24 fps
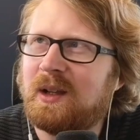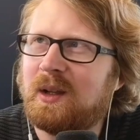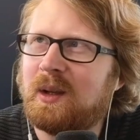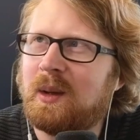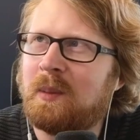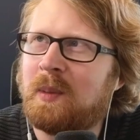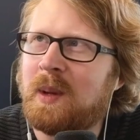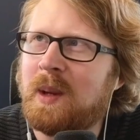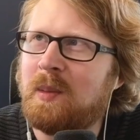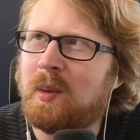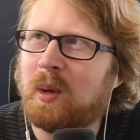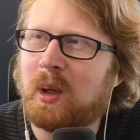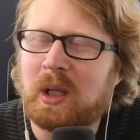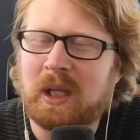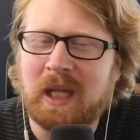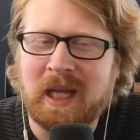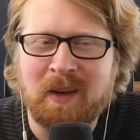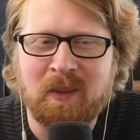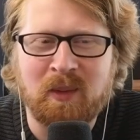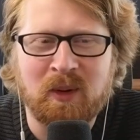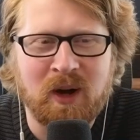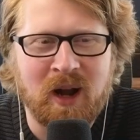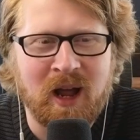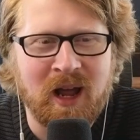people
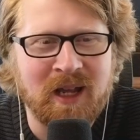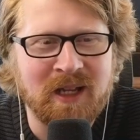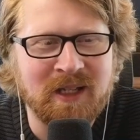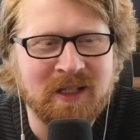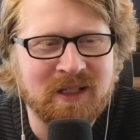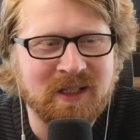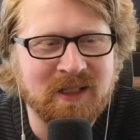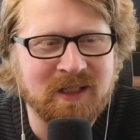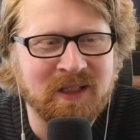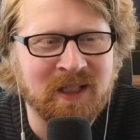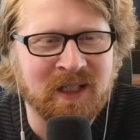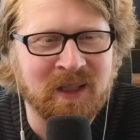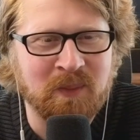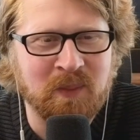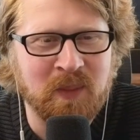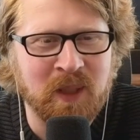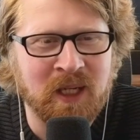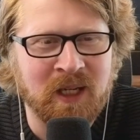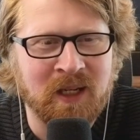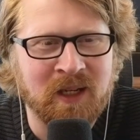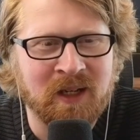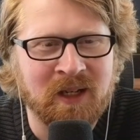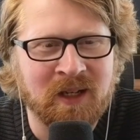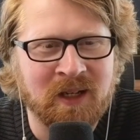glamorize like
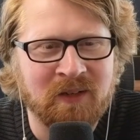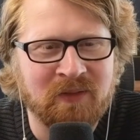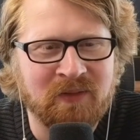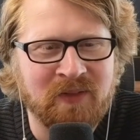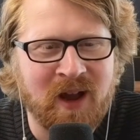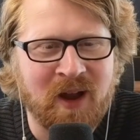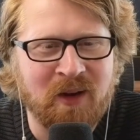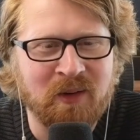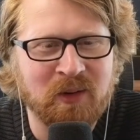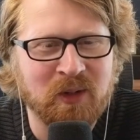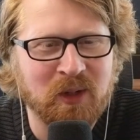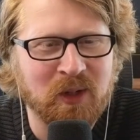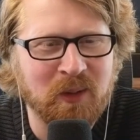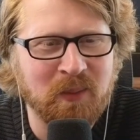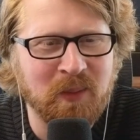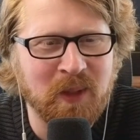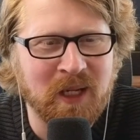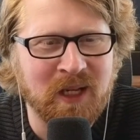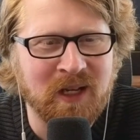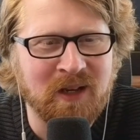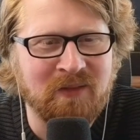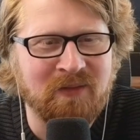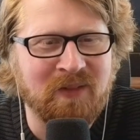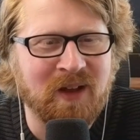being a founder,
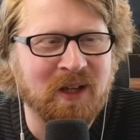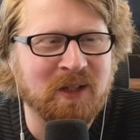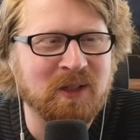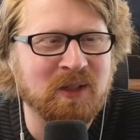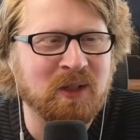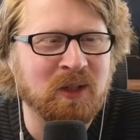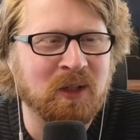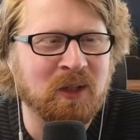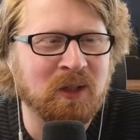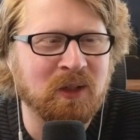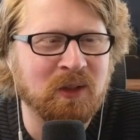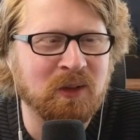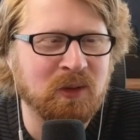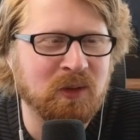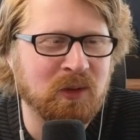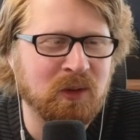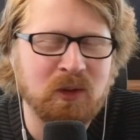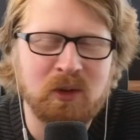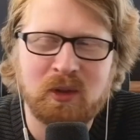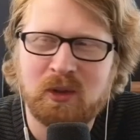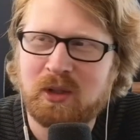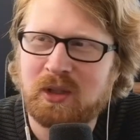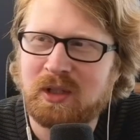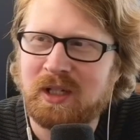being an investor.
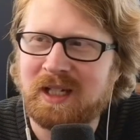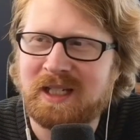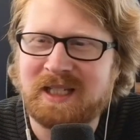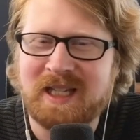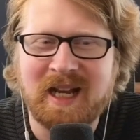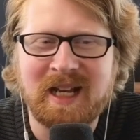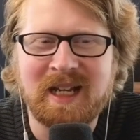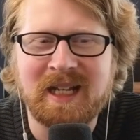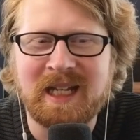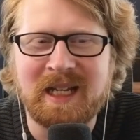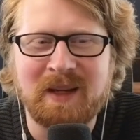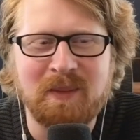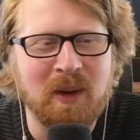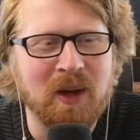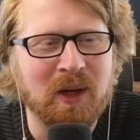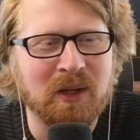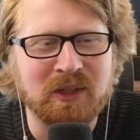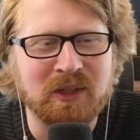You're just like sending emails